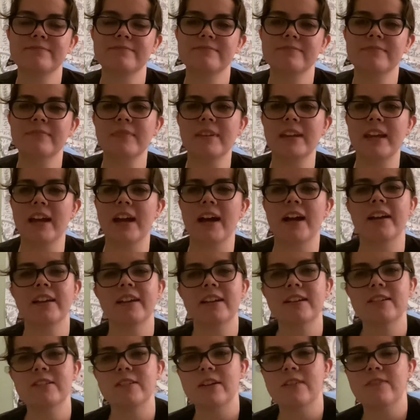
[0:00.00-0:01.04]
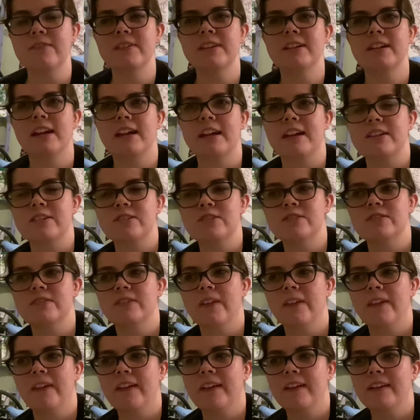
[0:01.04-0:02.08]
Yeah, because I feel like it just
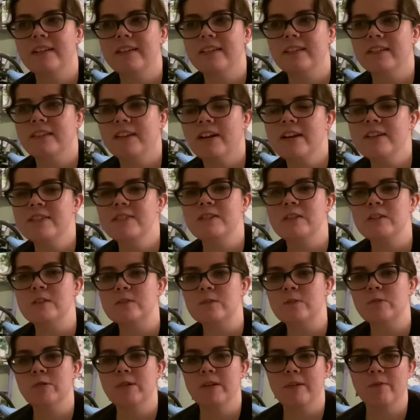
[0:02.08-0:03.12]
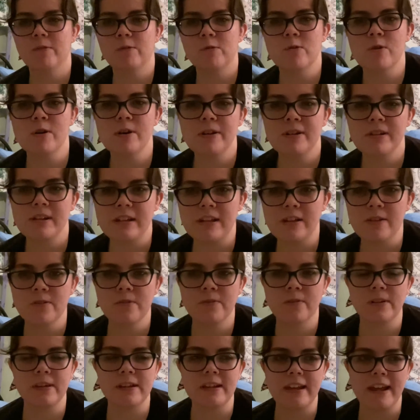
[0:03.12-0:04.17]
lost its quality
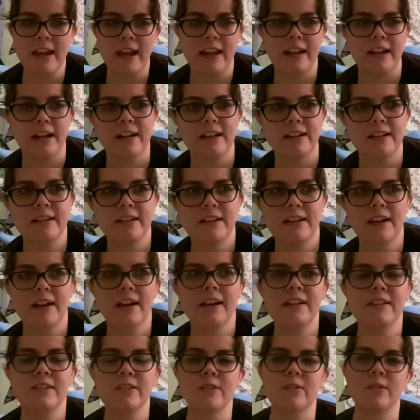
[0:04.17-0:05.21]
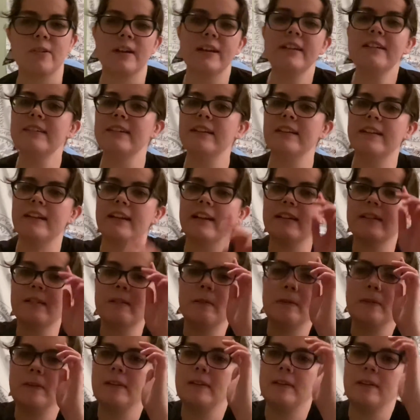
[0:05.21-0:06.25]
over the end, and it's crazy that
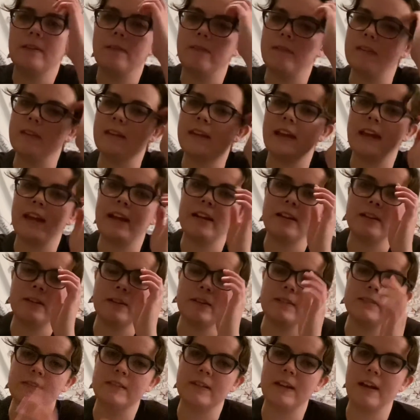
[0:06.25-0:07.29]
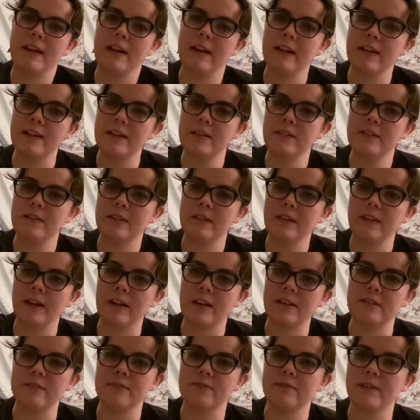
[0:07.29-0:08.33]
the end, because the end
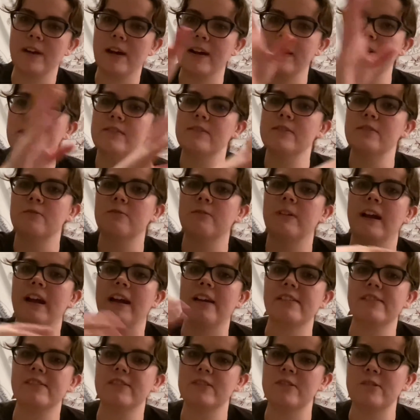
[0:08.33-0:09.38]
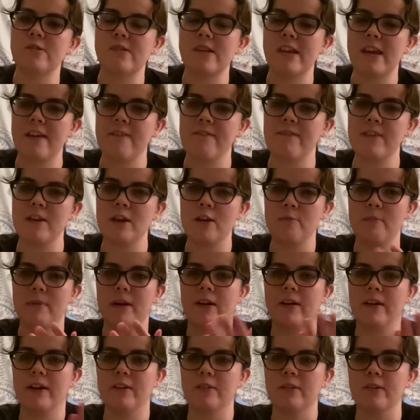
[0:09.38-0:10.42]
like defines the rest, so you can't think
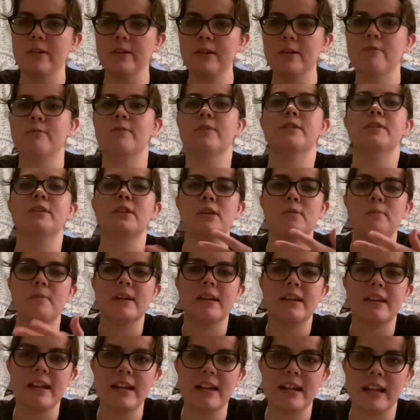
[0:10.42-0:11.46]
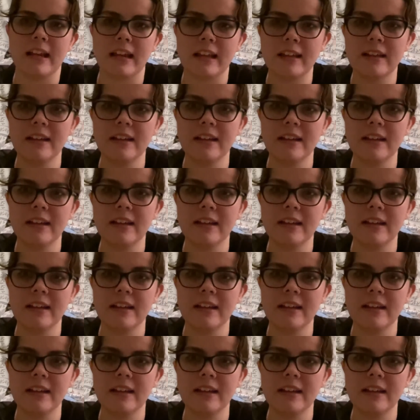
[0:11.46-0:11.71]
about how good it was in the beginning.